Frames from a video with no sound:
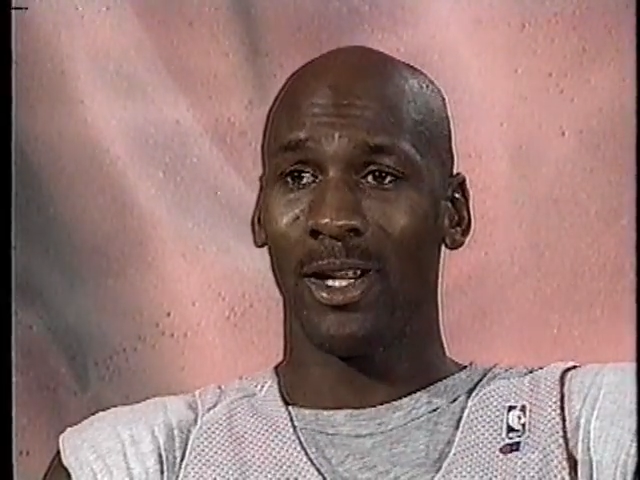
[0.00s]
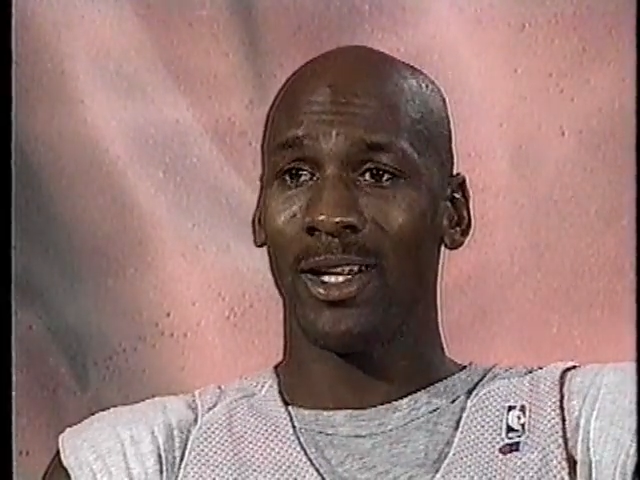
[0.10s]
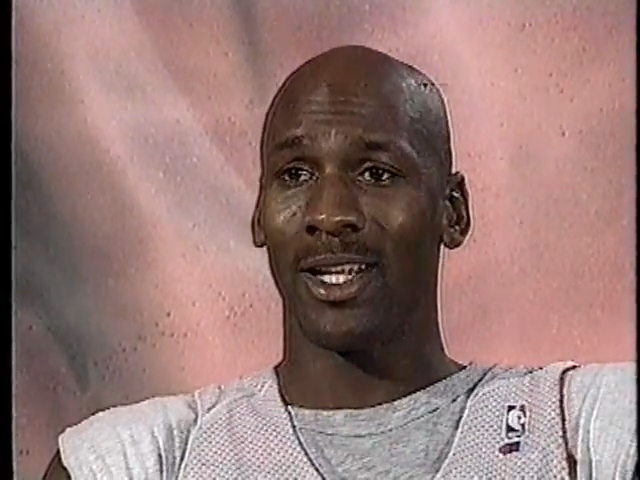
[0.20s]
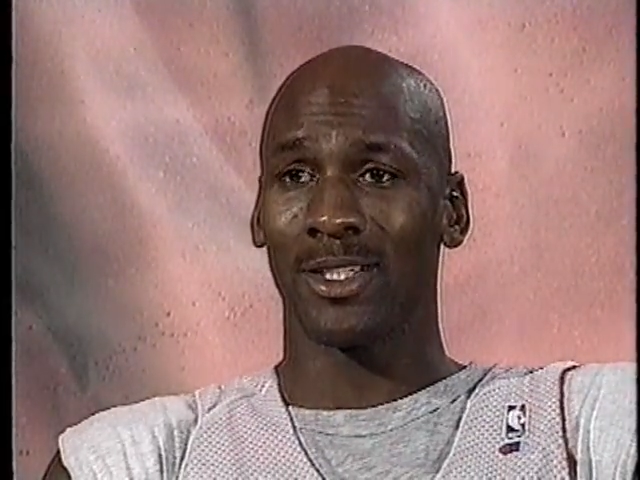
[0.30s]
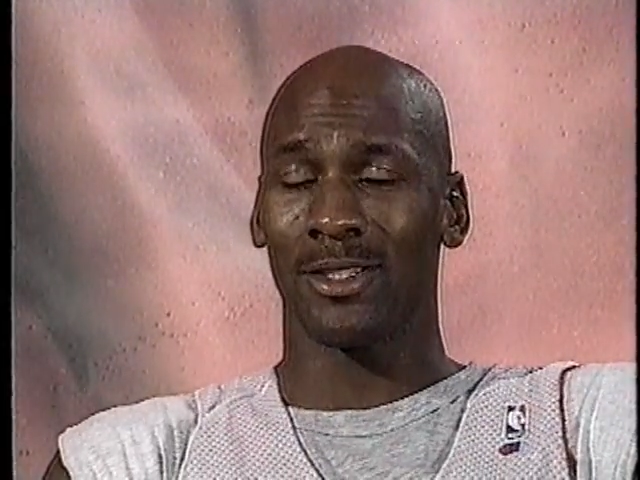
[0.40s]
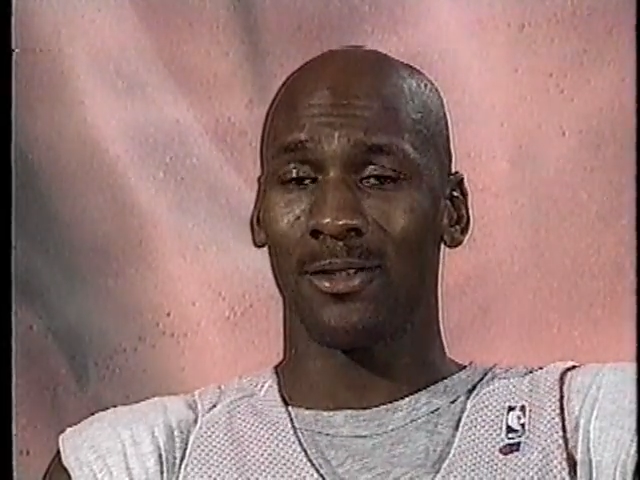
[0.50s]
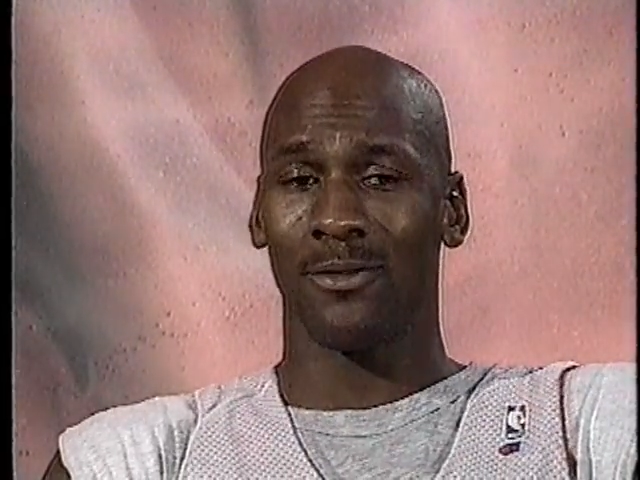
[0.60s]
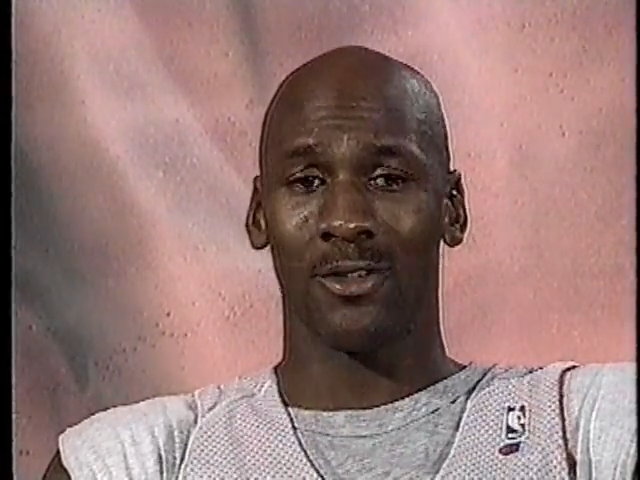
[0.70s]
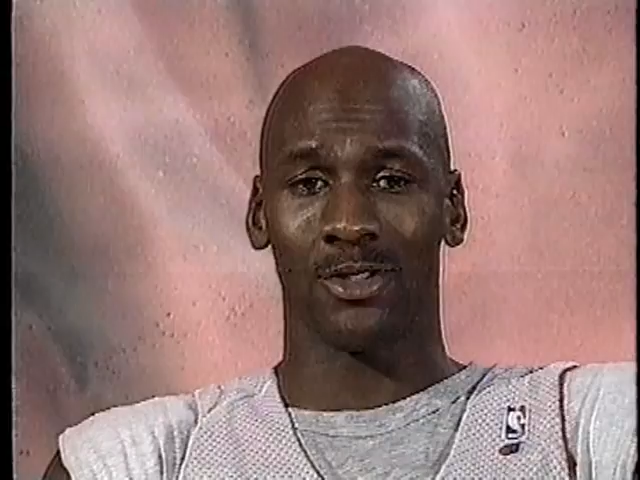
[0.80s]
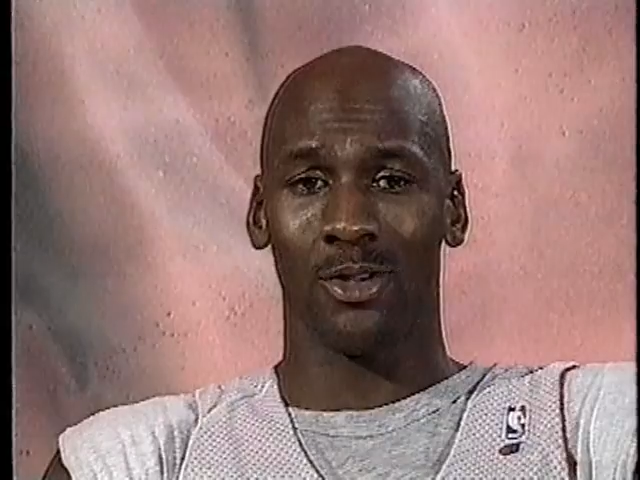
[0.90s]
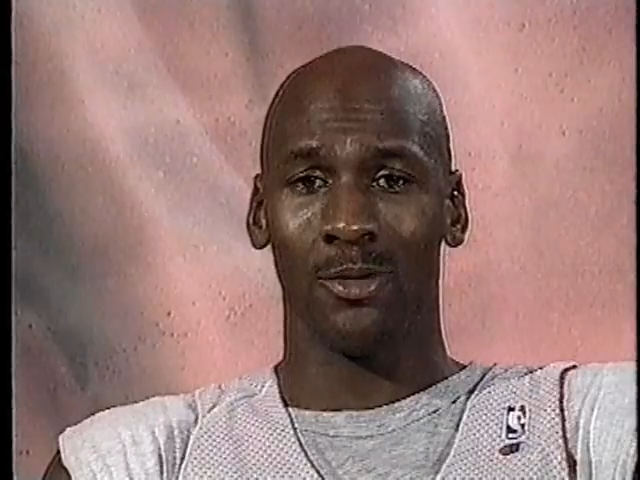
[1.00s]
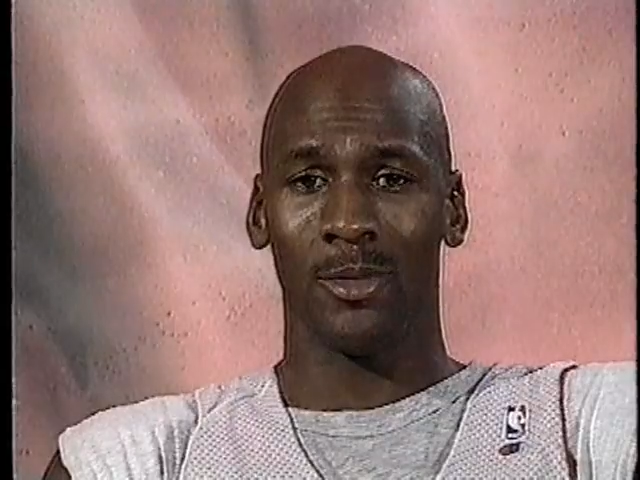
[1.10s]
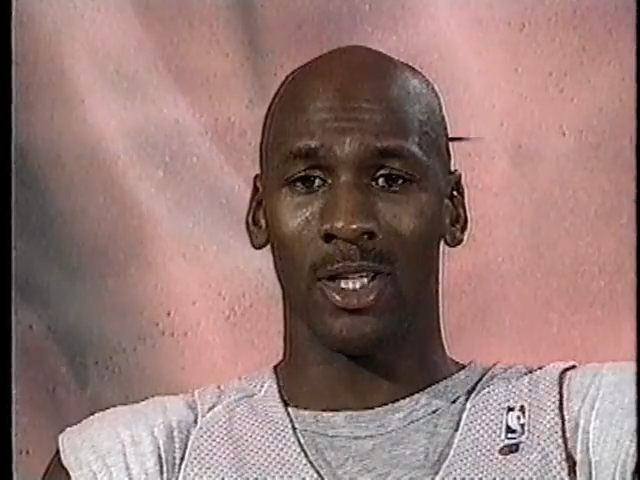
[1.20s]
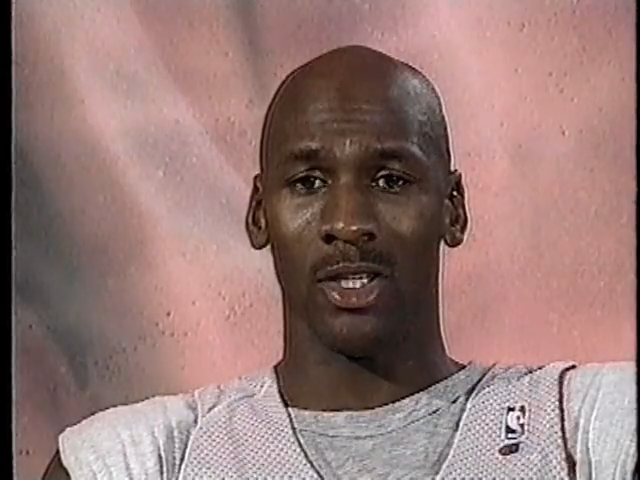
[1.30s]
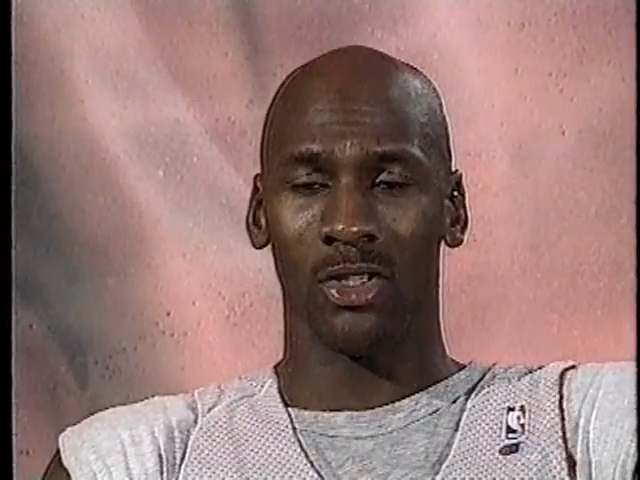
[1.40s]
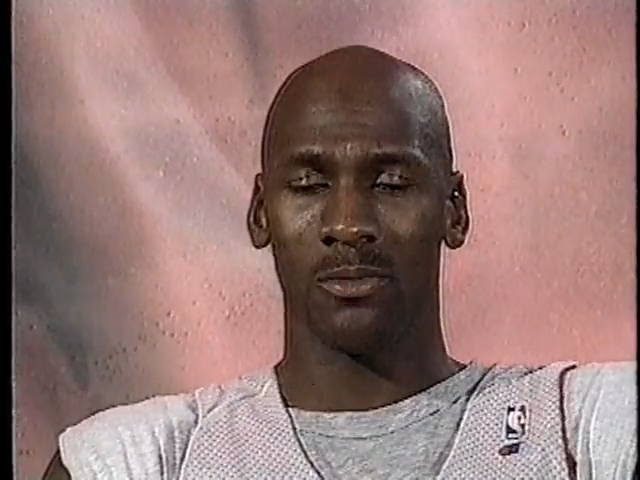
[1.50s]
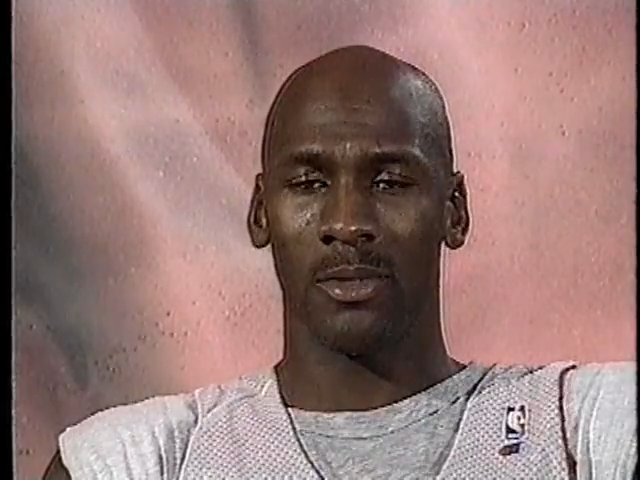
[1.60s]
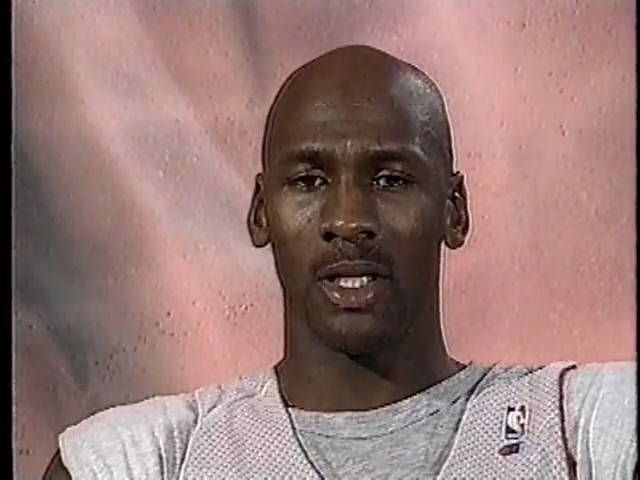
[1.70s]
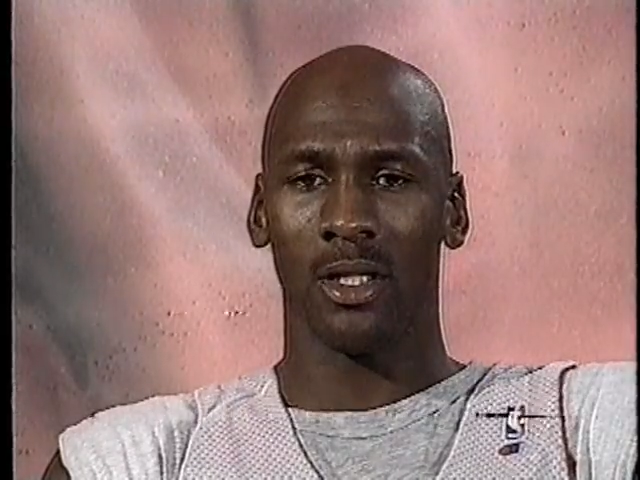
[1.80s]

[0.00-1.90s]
against it for so many years, but